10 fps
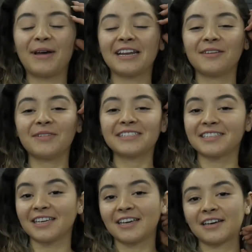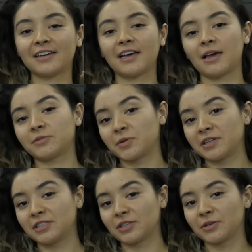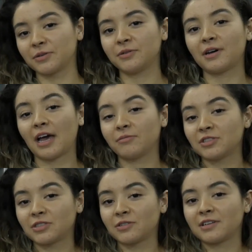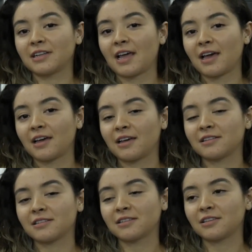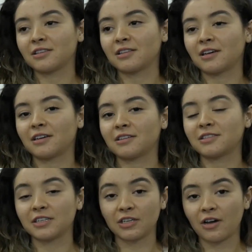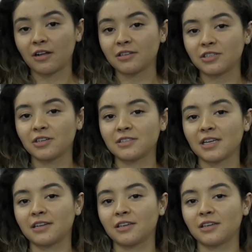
my name is Leah. I'm twenty-two. I'm a student at Uh, City College here in San